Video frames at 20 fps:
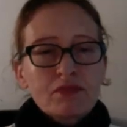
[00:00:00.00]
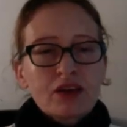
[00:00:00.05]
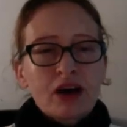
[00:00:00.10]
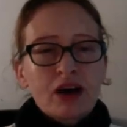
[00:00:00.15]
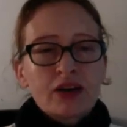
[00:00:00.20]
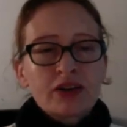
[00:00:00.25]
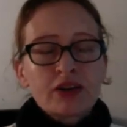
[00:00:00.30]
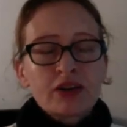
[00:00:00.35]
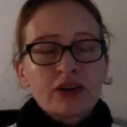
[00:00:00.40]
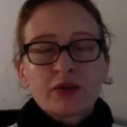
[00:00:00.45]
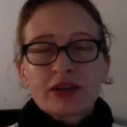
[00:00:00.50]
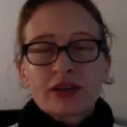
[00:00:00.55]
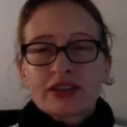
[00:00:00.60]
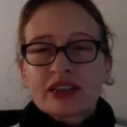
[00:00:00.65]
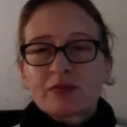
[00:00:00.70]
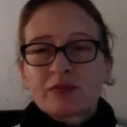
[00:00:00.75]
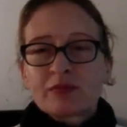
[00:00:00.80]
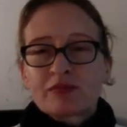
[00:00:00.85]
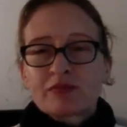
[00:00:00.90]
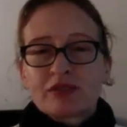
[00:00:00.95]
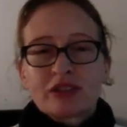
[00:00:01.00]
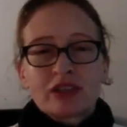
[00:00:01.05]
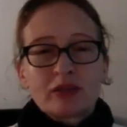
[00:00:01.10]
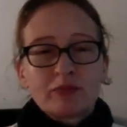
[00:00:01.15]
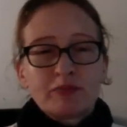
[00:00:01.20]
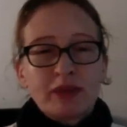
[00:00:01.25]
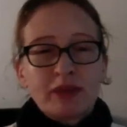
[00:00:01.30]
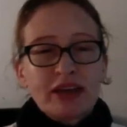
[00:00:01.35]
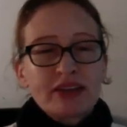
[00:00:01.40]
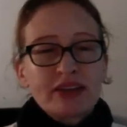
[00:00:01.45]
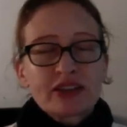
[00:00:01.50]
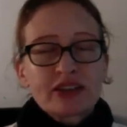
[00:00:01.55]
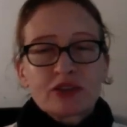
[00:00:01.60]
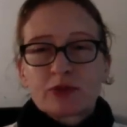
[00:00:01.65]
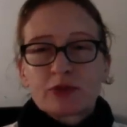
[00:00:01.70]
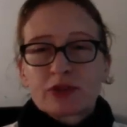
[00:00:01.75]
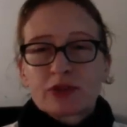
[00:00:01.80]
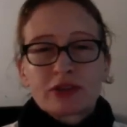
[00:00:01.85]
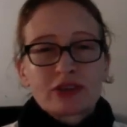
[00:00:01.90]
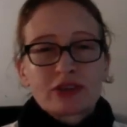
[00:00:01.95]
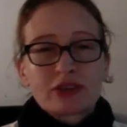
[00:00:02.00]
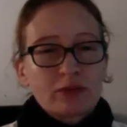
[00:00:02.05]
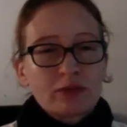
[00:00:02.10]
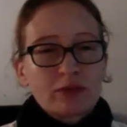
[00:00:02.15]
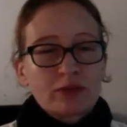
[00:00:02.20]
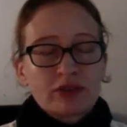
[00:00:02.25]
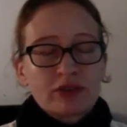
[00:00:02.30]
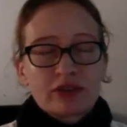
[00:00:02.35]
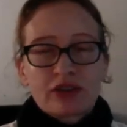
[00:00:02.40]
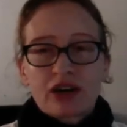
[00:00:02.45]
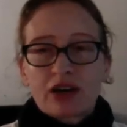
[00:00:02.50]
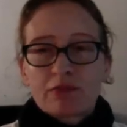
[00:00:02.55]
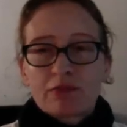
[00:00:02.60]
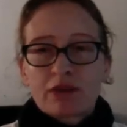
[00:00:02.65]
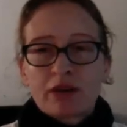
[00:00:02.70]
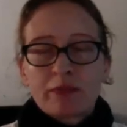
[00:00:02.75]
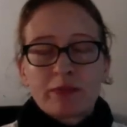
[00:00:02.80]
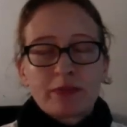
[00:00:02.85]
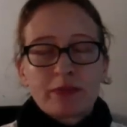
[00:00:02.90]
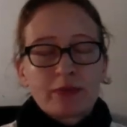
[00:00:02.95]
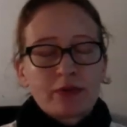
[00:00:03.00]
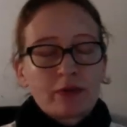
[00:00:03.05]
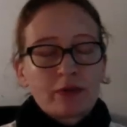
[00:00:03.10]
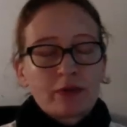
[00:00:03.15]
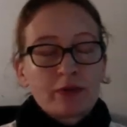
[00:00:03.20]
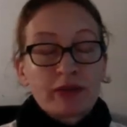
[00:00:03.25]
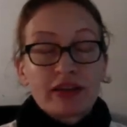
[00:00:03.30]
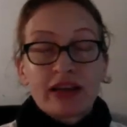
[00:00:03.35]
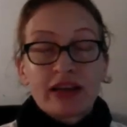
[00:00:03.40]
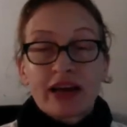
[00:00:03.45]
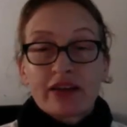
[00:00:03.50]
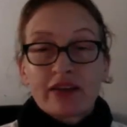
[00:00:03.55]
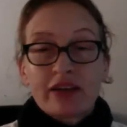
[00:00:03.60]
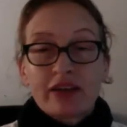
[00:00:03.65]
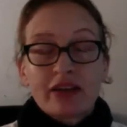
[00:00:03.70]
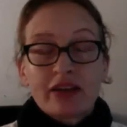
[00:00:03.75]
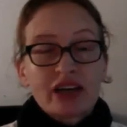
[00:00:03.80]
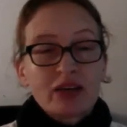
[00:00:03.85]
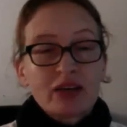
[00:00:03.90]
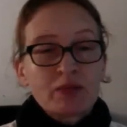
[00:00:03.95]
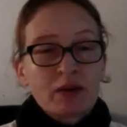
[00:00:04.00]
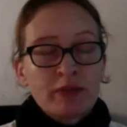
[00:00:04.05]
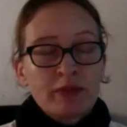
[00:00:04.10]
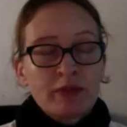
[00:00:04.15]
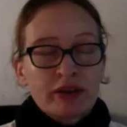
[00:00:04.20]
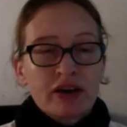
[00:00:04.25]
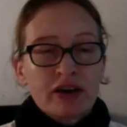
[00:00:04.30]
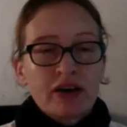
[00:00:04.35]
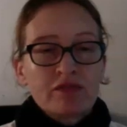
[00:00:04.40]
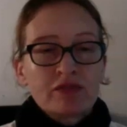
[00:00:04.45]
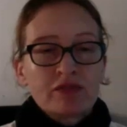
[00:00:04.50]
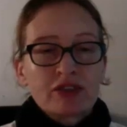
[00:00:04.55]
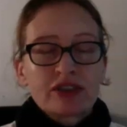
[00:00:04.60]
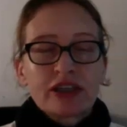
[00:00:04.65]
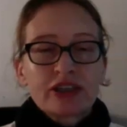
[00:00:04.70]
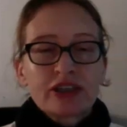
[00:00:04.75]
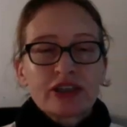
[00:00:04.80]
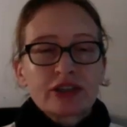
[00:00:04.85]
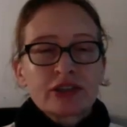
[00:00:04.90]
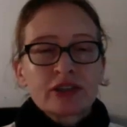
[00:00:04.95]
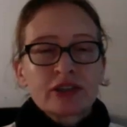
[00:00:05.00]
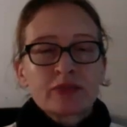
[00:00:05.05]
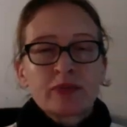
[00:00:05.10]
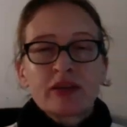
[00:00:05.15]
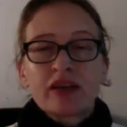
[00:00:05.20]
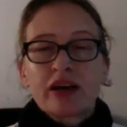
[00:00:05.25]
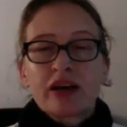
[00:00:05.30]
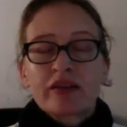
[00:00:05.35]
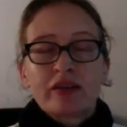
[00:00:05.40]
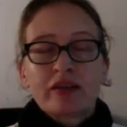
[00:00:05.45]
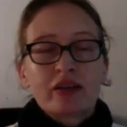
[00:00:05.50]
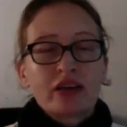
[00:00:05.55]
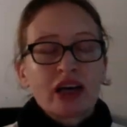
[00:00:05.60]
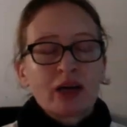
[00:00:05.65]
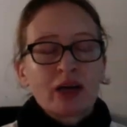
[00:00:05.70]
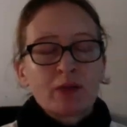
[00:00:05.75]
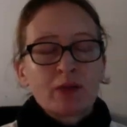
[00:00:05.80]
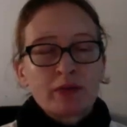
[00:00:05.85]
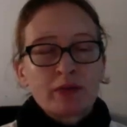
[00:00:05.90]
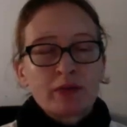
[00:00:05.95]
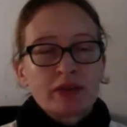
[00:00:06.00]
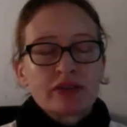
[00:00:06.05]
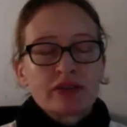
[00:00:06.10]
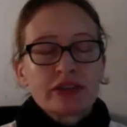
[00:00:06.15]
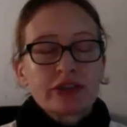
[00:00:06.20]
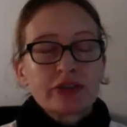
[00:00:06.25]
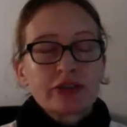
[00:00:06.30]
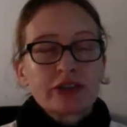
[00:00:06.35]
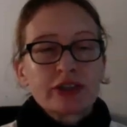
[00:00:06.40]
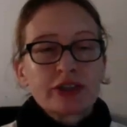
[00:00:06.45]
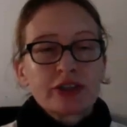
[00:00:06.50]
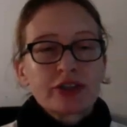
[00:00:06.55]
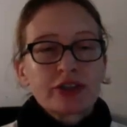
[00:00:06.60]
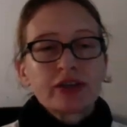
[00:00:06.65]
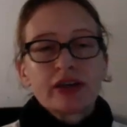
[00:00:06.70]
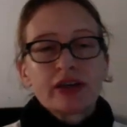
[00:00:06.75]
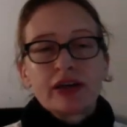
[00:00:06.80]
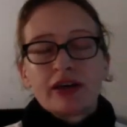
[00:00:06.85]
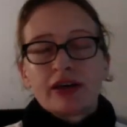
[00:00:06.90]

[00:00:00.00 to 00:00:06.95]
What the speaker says: knowing some of the basic words that would be likely to come up in conversations, be likely to come up in literature,